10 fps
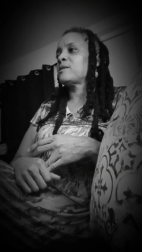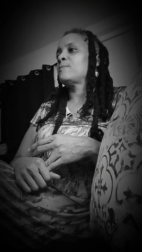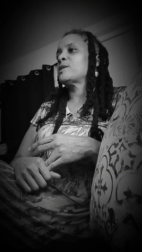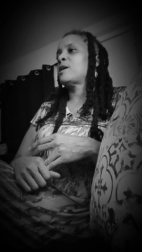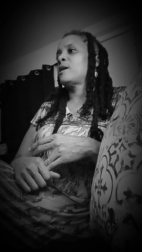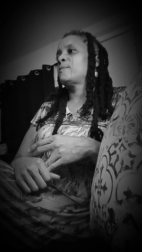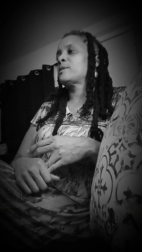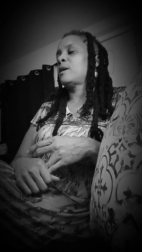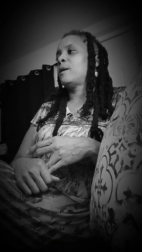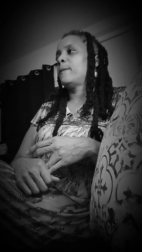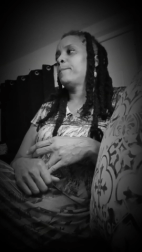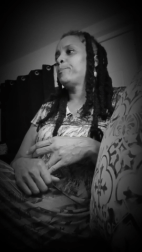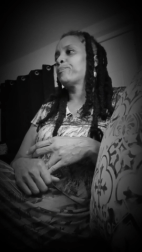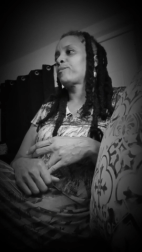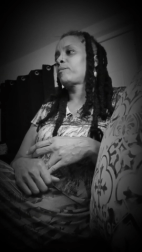sometimes,
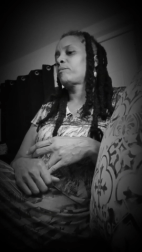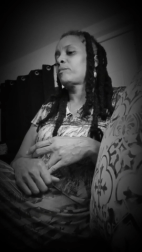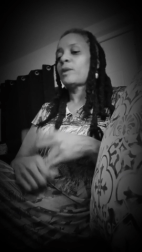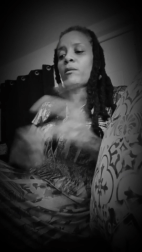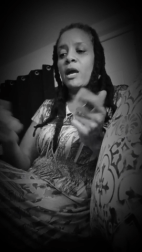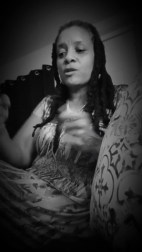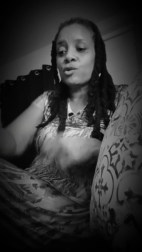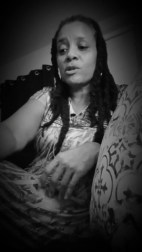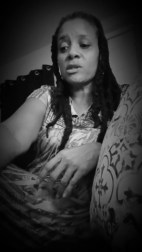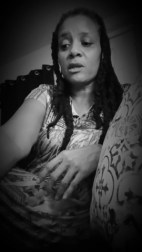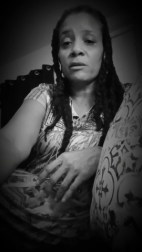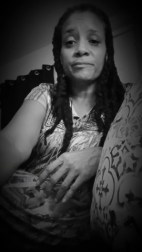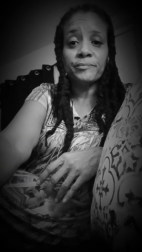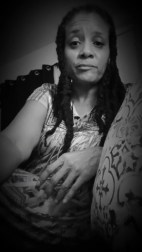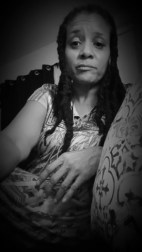as you can see,